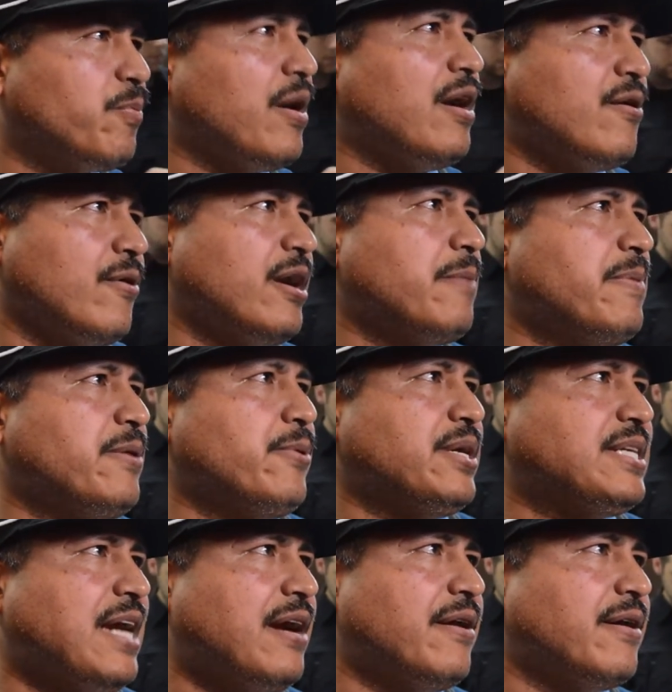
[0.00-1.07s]
probably already be
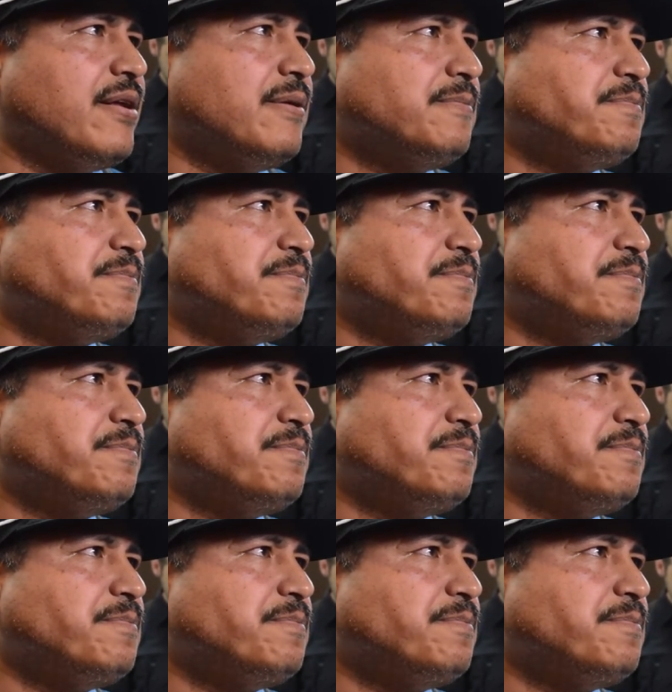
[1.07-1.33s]
retired.